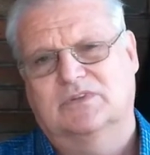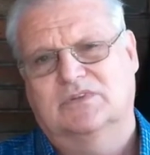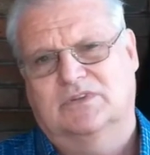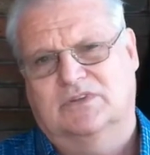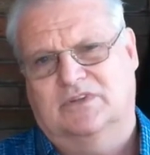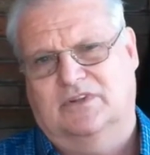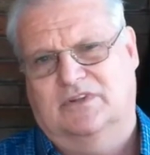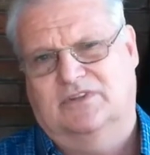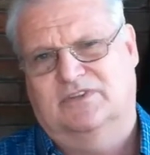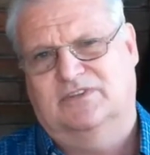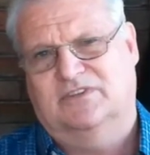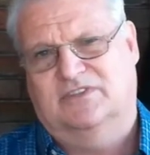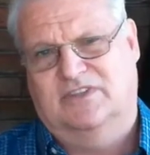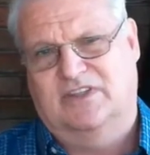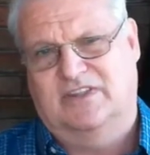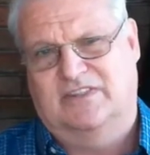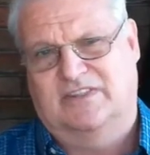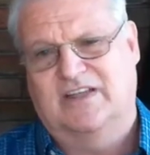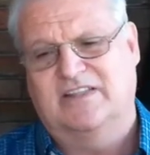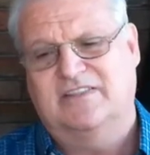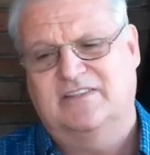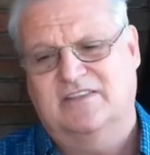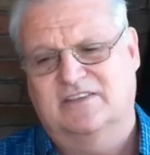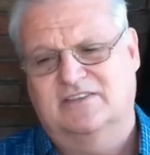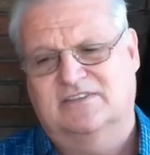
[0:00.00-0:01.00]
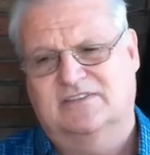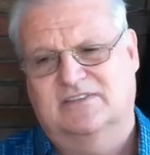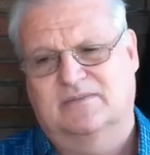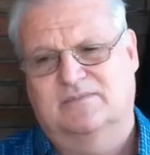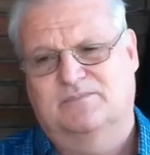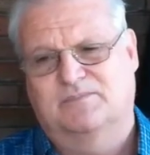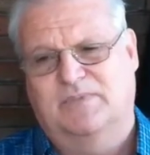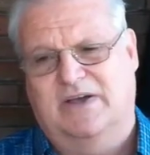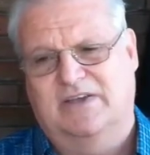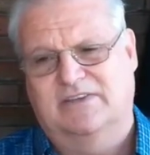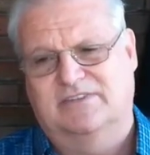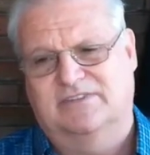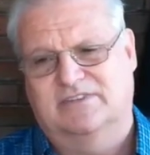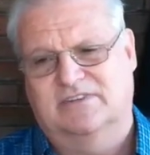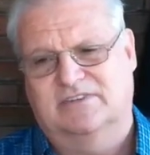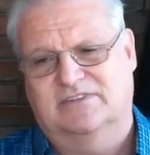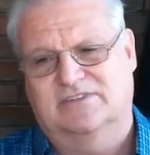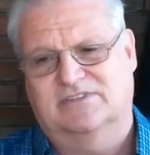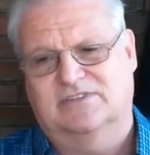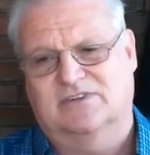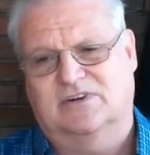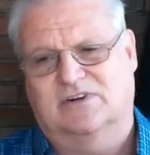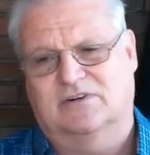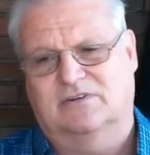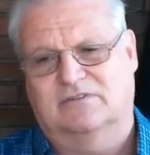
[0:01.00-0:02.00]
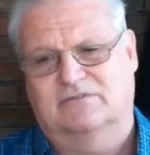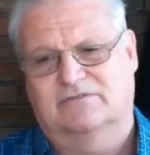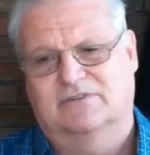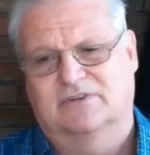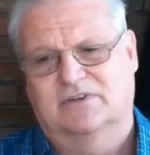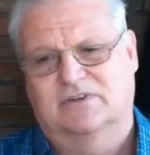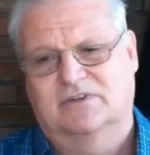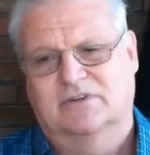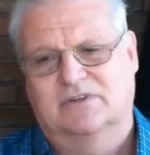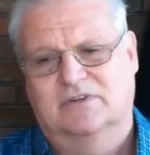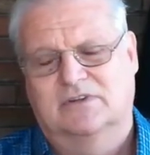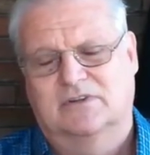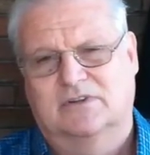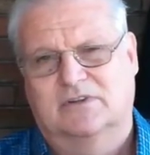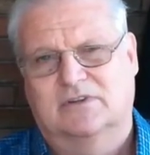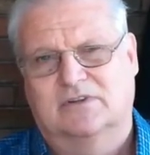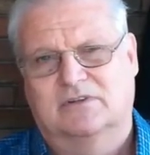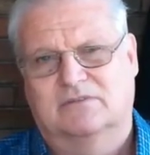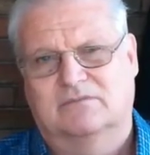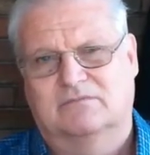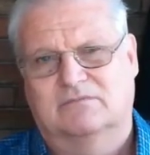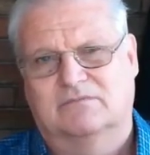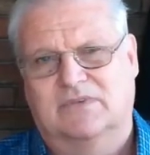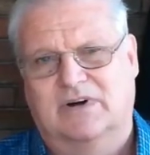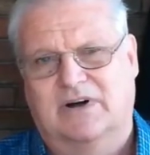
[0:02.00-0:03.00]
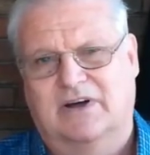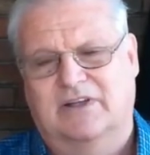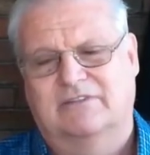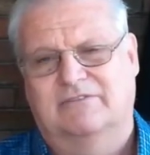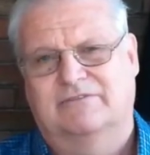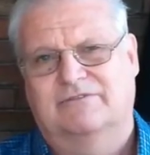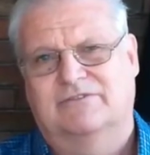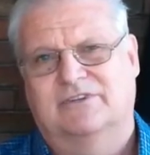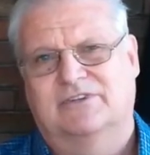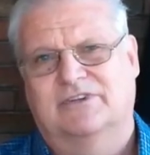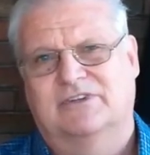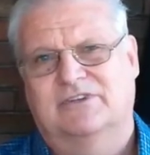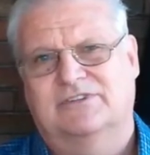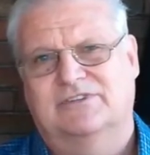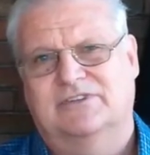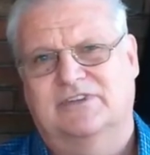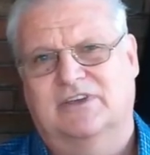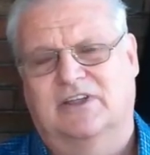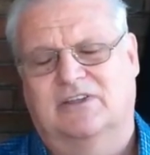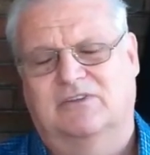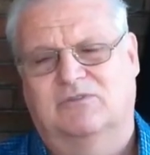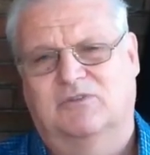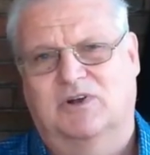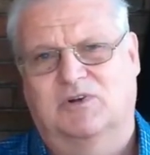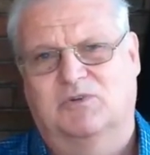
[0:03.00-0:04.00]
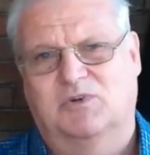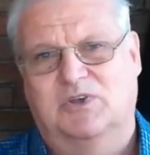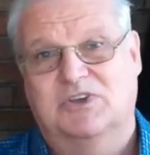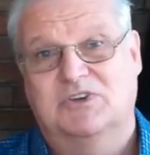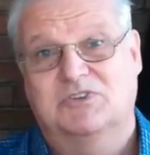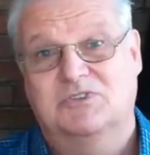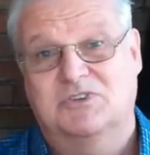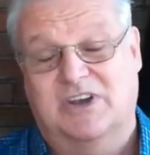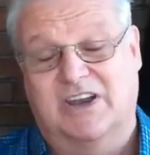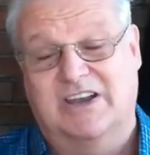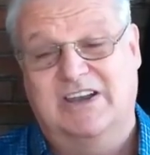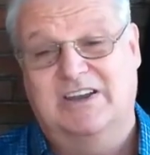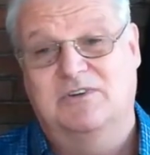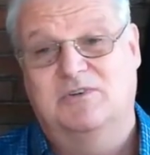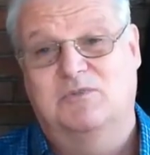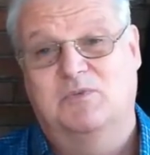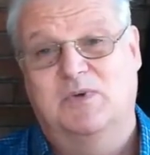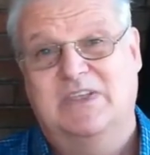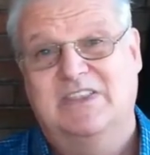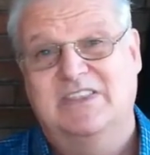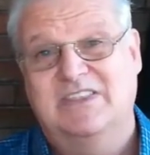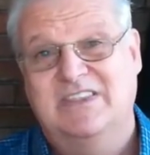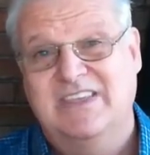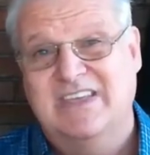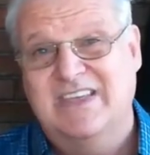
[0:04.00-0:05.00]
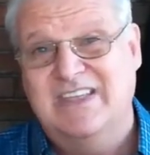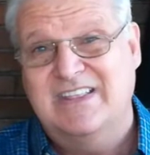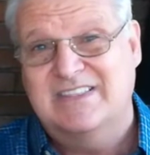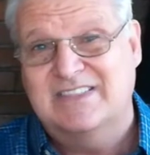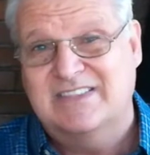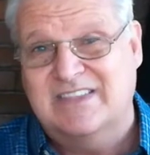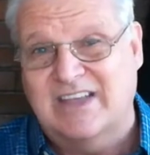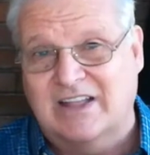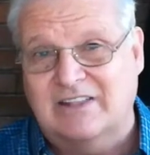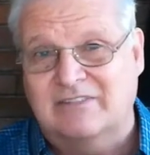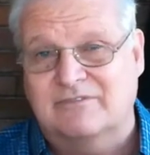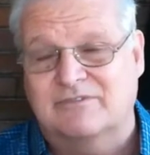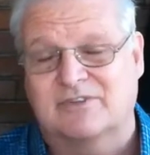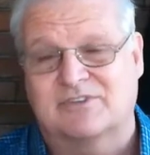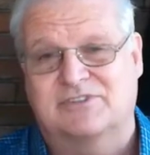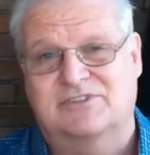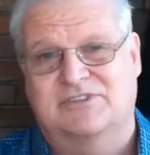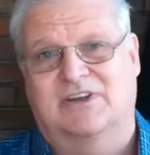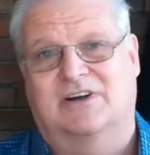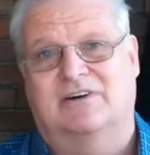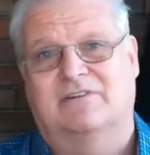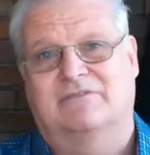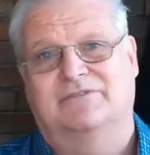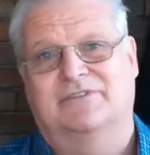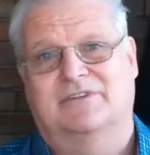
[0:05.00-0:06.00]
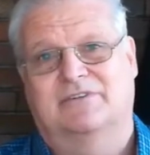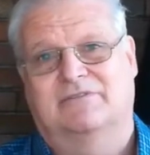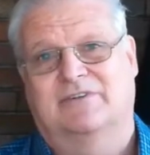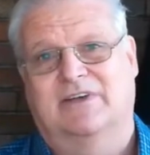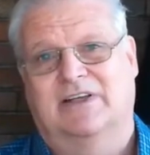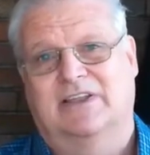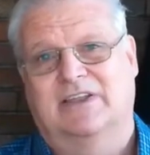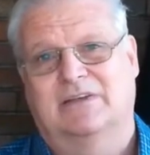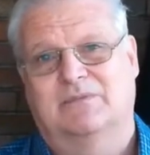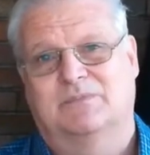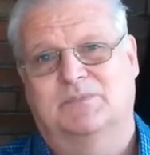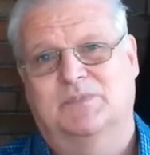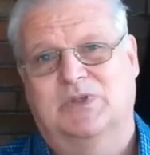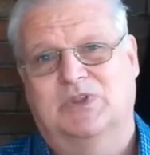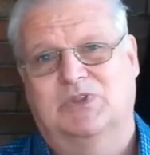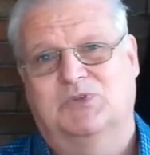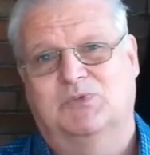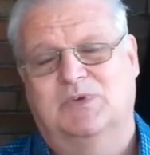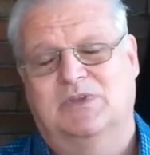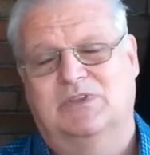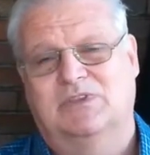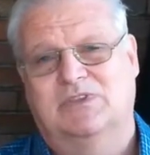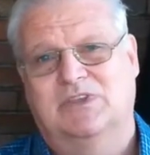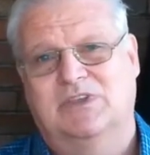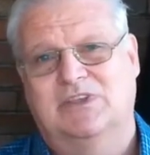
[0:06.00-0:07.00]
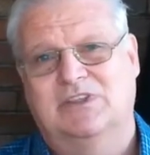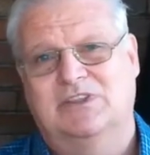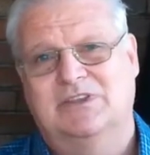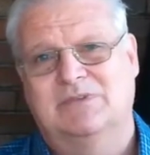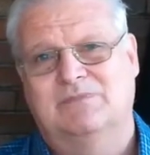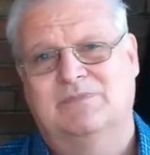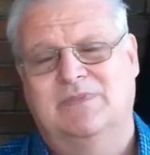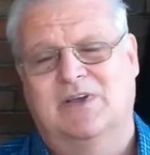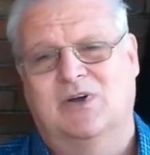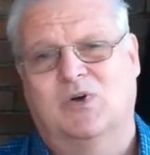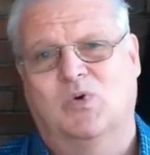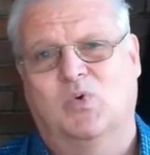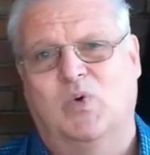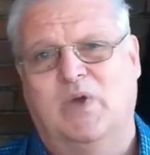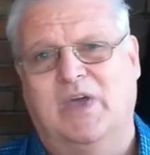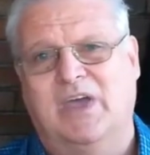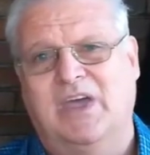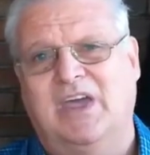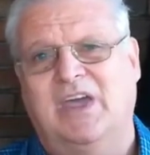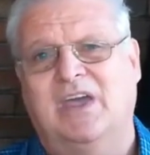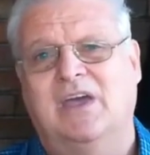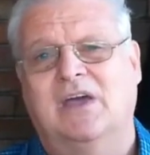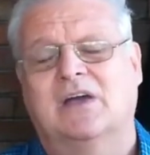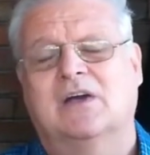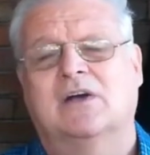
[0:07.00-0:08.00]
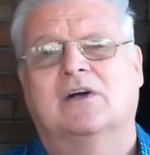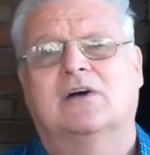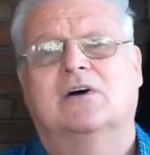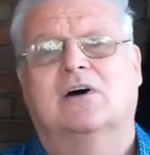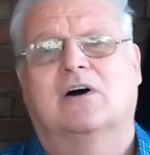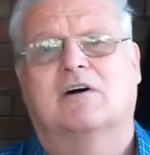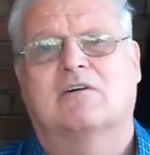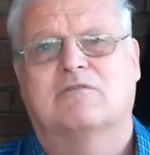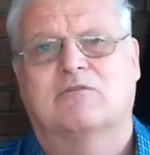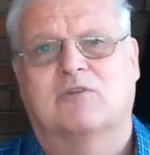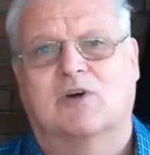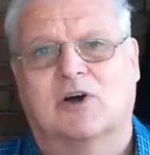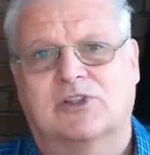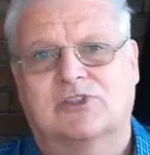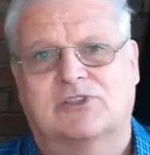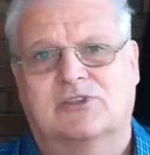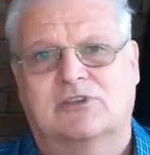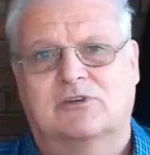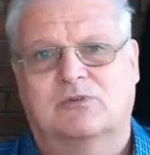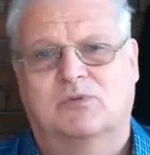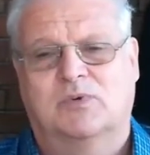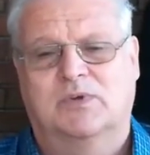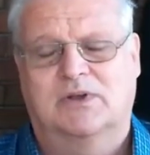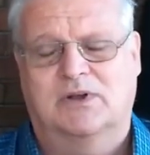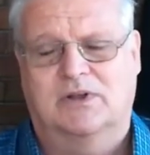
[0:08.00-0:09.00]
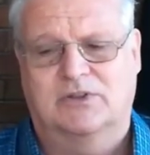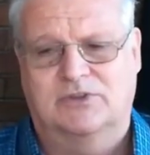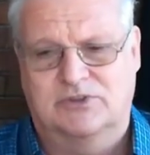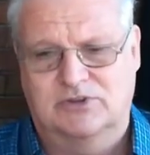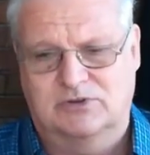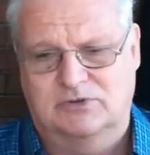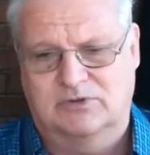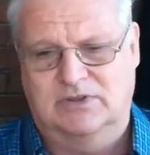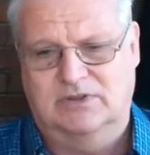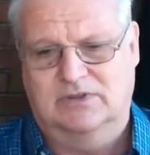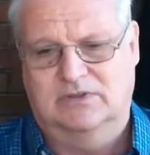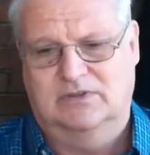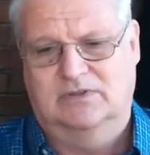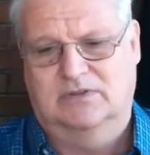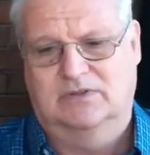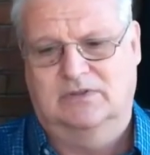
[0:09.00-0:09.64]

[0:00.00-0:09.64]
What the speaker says: That is the basis of mindfulness, and we need that for self-development. We need to be aware of what we are doing.